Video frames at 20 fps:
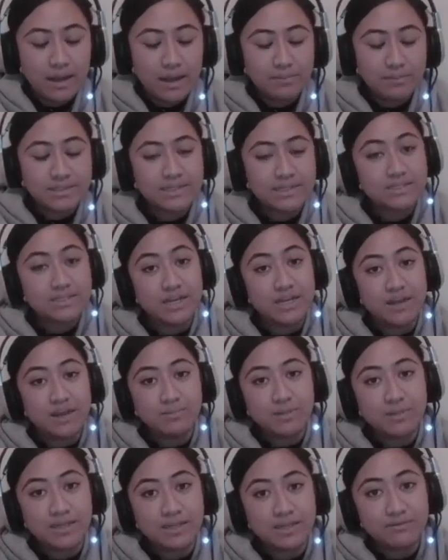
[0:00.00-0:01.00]
it's such a
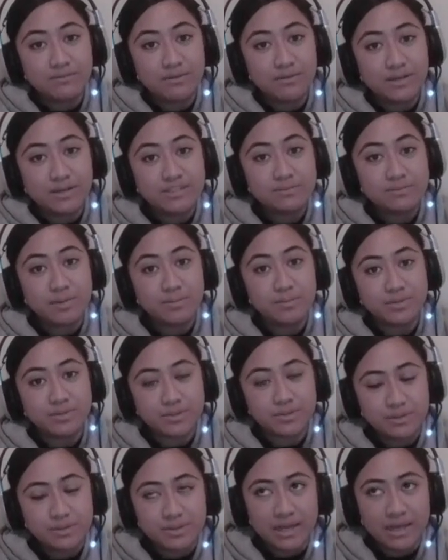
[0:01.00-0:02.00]
humbling thing for us to be able to
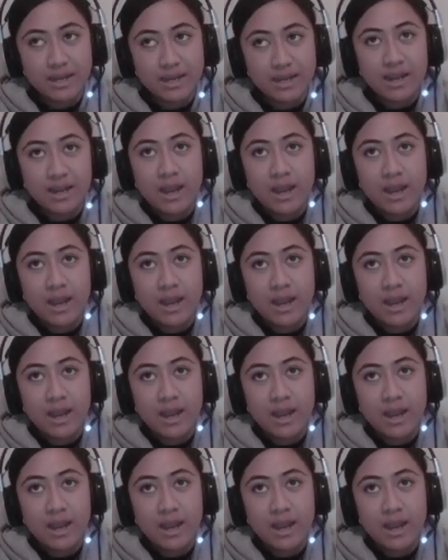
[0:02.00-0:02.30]
do that.